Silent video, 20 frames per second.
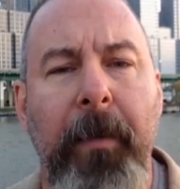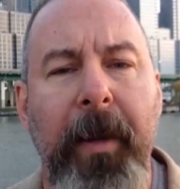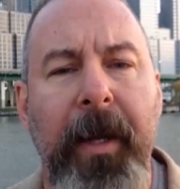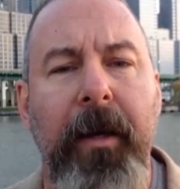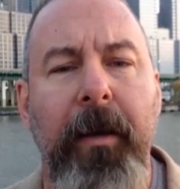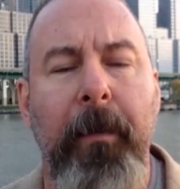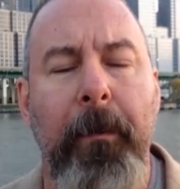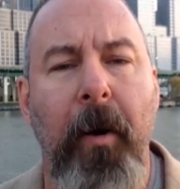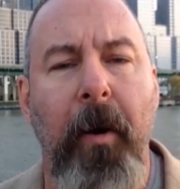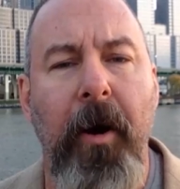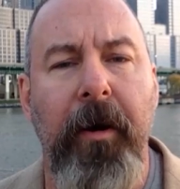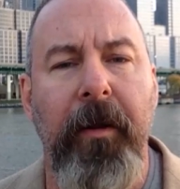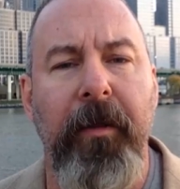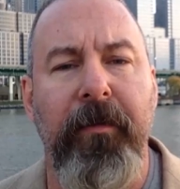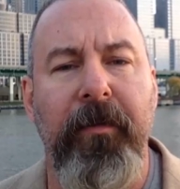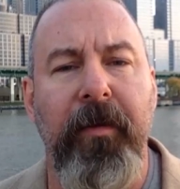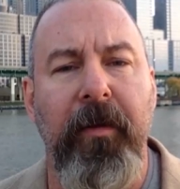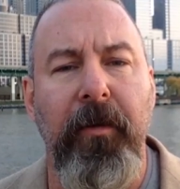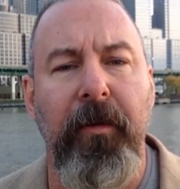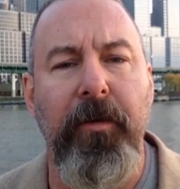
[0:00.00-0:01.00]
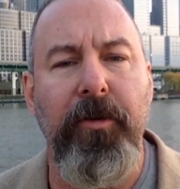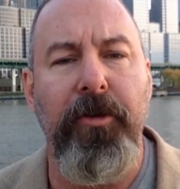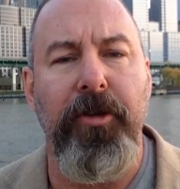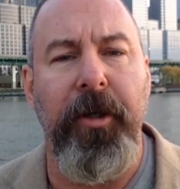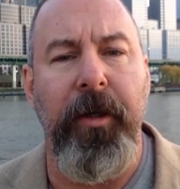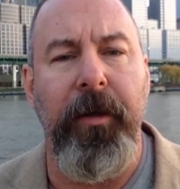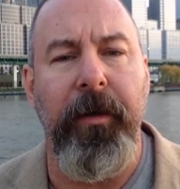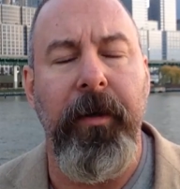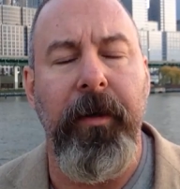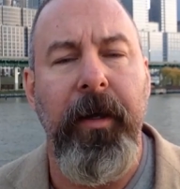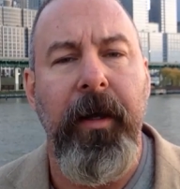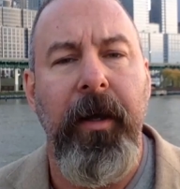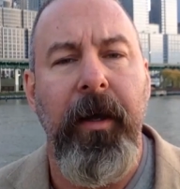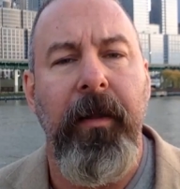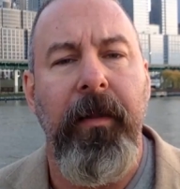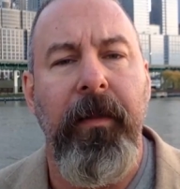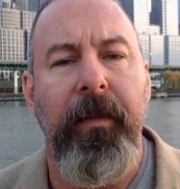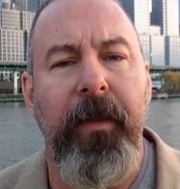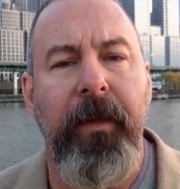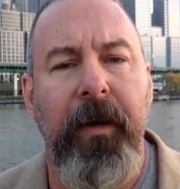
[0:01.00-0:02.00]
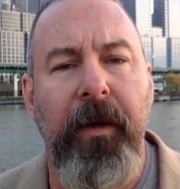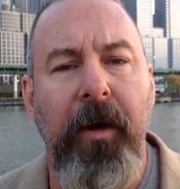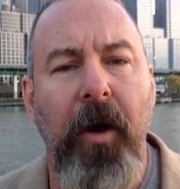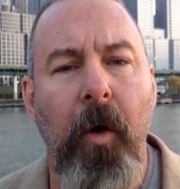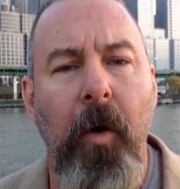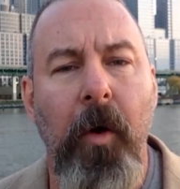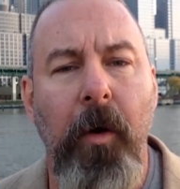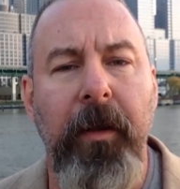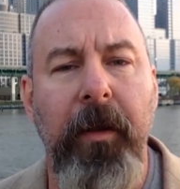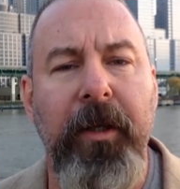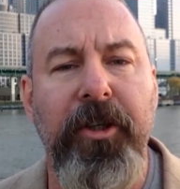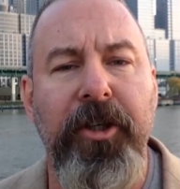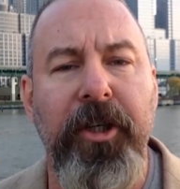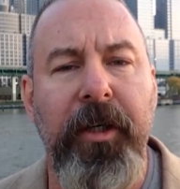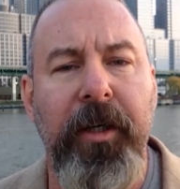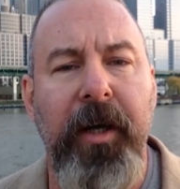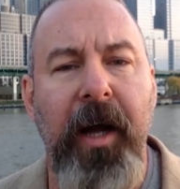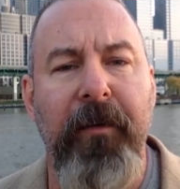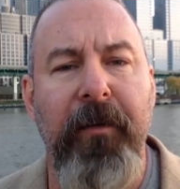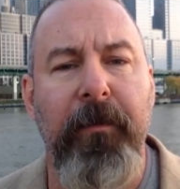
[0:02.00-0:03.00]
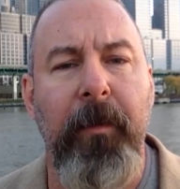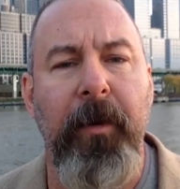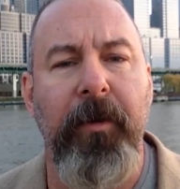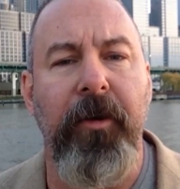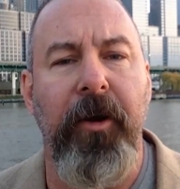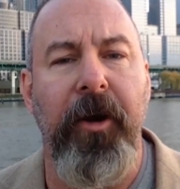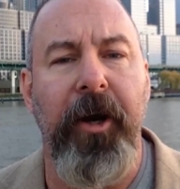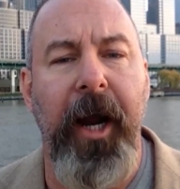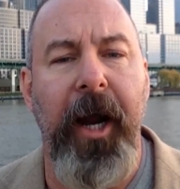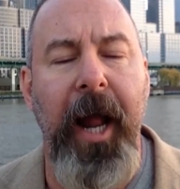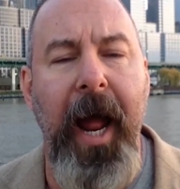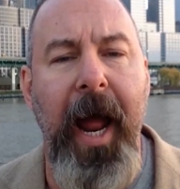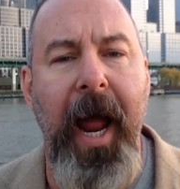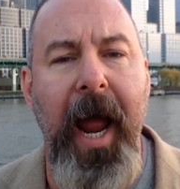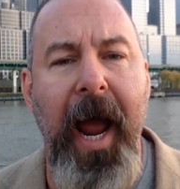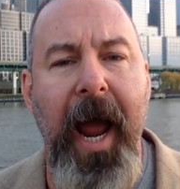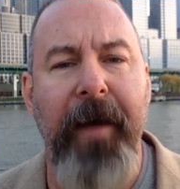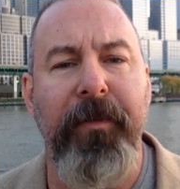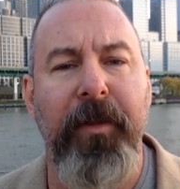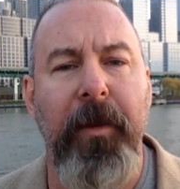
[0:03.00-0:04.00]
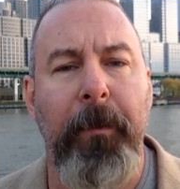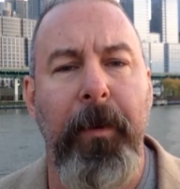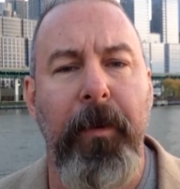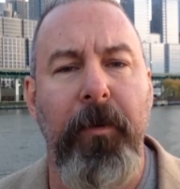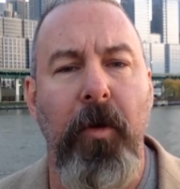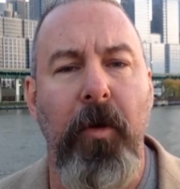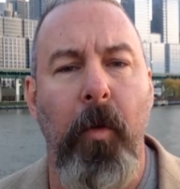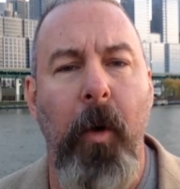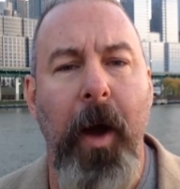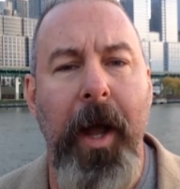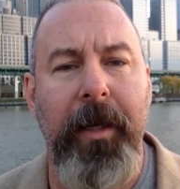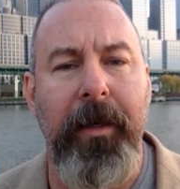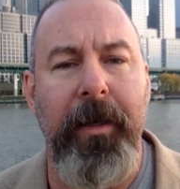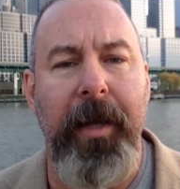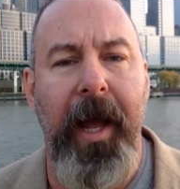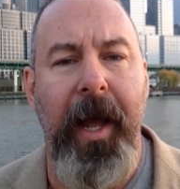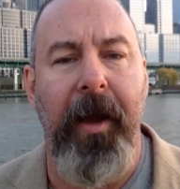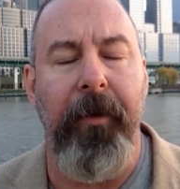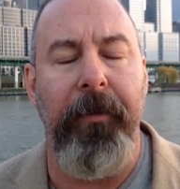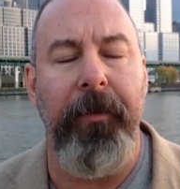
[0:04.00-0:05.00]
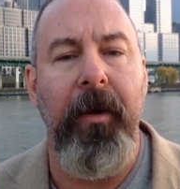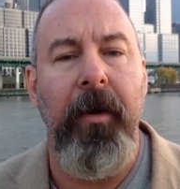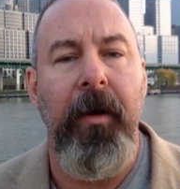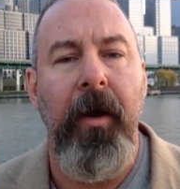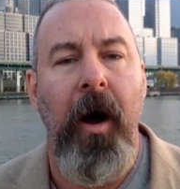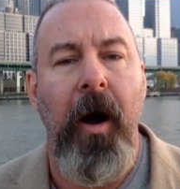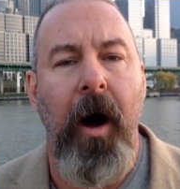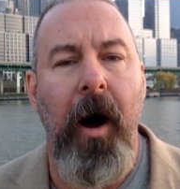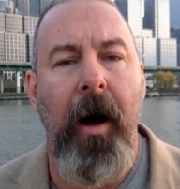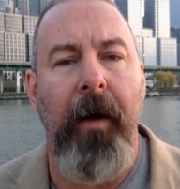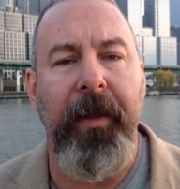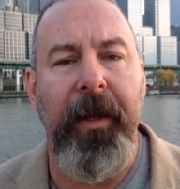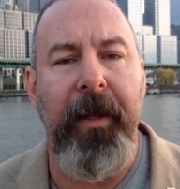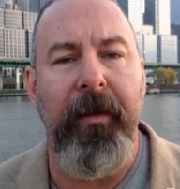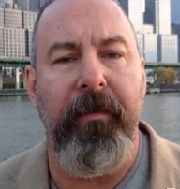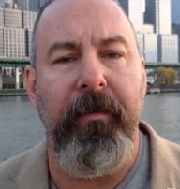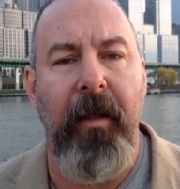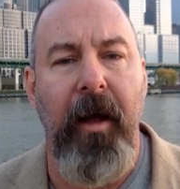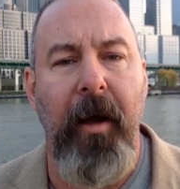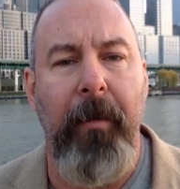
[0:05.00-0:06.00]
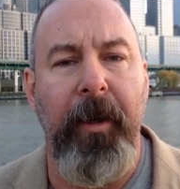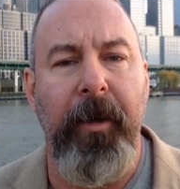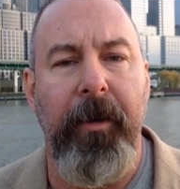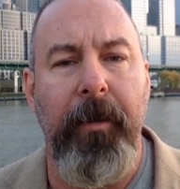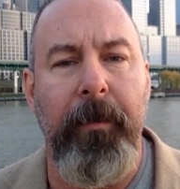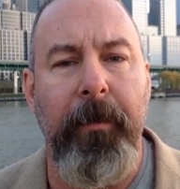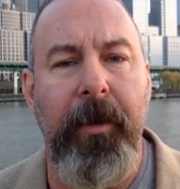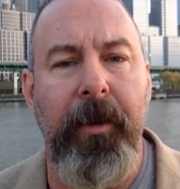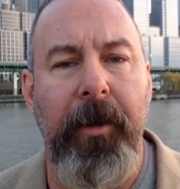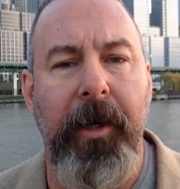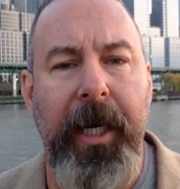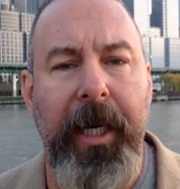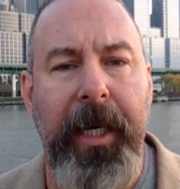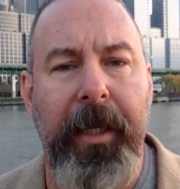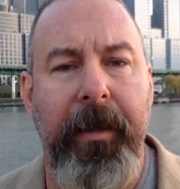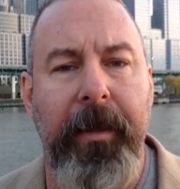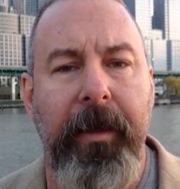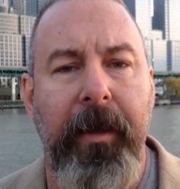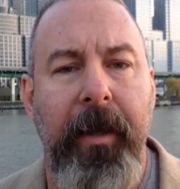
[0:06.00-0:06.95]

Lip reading: being a part of the solution, the coalition governments are going to have to put the weight down on the Islamic community.